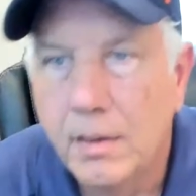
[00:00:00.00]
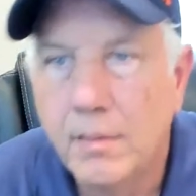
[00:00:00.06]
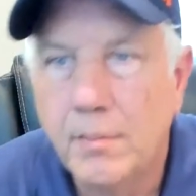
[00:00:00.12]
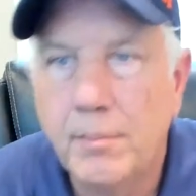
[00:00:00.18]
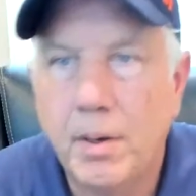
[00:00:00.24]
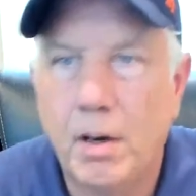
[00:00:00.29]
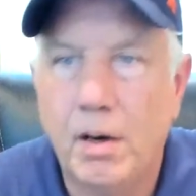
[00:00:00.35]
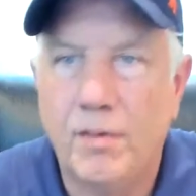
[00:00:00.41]

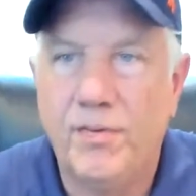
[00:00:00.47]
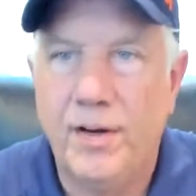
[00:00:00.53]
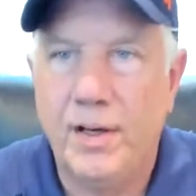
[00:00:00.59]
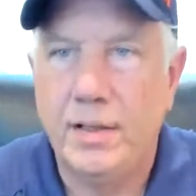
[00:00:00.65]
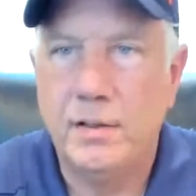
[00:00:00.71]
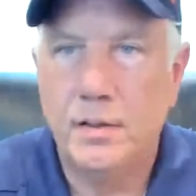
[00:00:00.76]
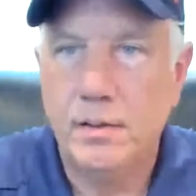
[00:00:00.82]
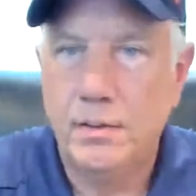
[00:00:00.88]

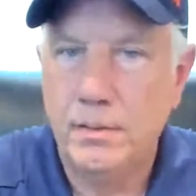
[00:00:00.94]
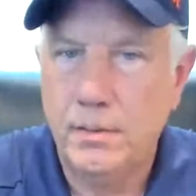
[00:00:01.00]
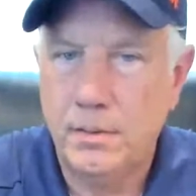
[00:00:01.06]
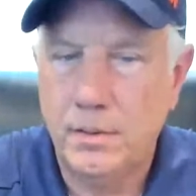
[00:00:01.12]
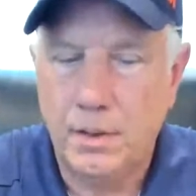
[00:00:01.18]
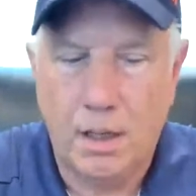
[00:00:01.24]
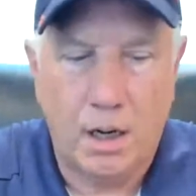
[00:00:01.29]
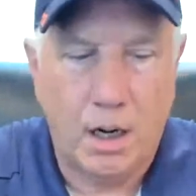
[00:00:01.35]
Perfect.
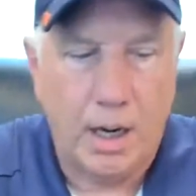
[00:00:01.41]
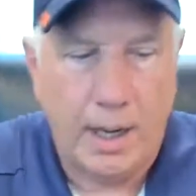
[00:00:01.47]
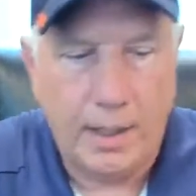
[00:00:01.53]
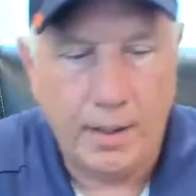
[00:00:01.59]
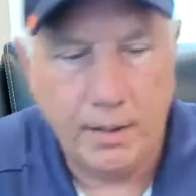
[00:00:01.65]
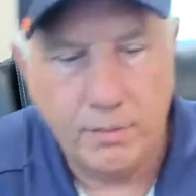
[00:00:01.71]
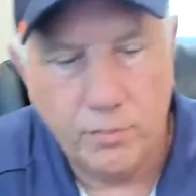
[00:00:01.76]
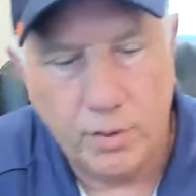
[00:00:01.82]
All right.
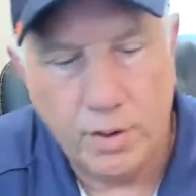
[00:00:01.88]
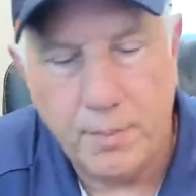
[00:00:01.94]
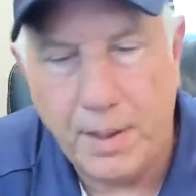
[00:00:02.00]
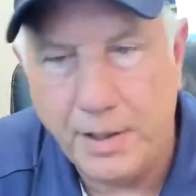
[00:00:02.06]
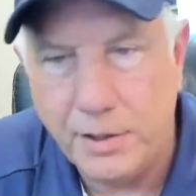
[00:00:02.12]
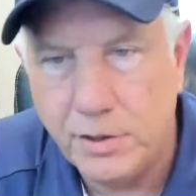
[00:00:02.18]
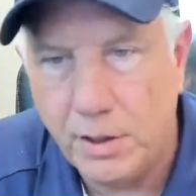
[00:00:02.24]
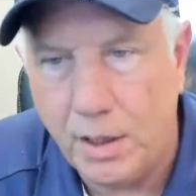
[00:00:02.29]
I want to
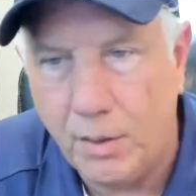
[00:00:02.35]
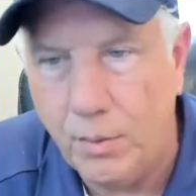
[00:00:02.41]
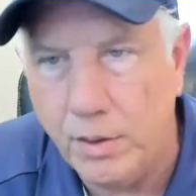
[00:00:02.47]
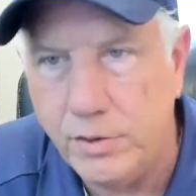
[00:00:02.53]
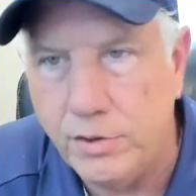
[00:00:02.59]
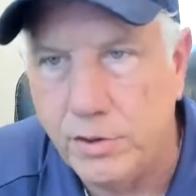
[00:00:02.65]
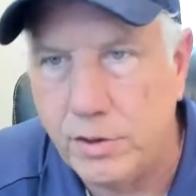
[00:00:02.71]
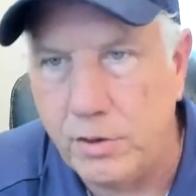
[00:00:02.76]
make sure I
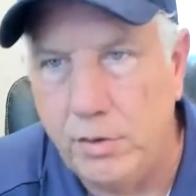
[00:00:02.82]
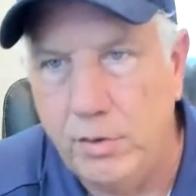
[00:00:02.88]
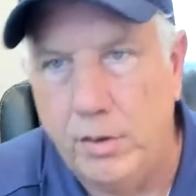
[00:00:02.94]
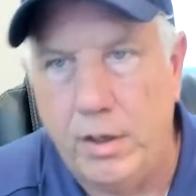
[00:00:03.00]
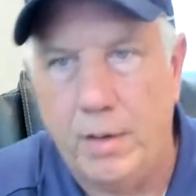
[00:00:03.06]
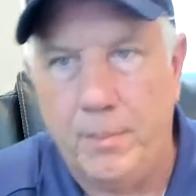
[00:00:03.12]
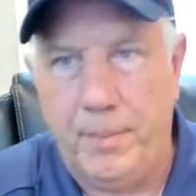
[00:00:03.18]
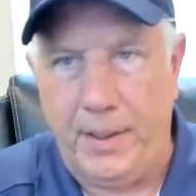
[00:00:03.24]
wasn't screwing
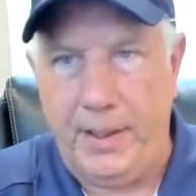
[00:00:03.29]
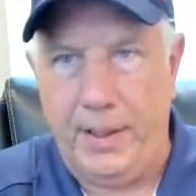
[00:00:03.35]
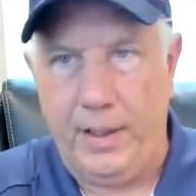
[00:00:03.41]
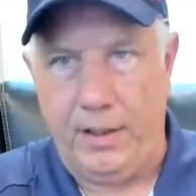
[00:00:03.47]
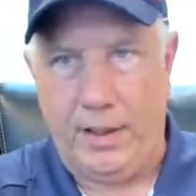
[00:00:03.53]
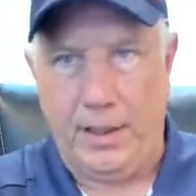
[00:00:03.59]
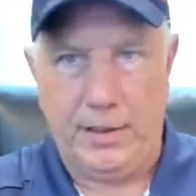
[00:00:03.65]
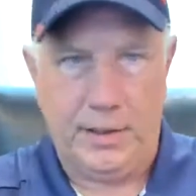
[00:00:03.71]
up again
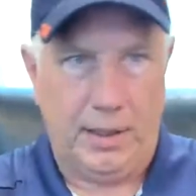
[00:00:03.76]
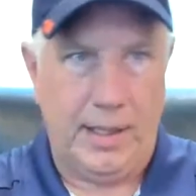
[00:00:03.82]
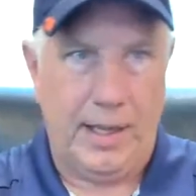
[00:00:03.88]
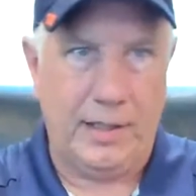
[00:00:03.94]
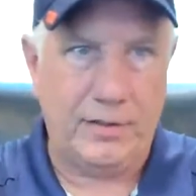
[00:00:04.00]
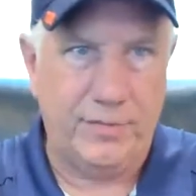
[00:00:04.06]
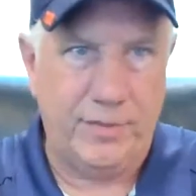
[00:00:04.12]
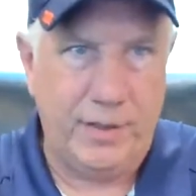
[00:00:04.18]
like the
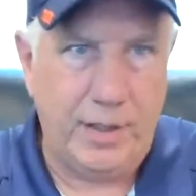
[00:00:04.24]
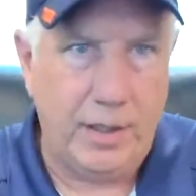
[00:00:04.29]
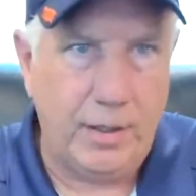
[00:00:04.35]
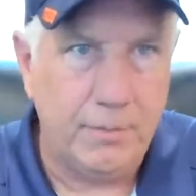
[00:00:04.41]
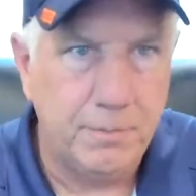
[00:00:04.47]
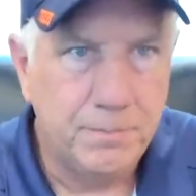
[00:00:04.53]
last video.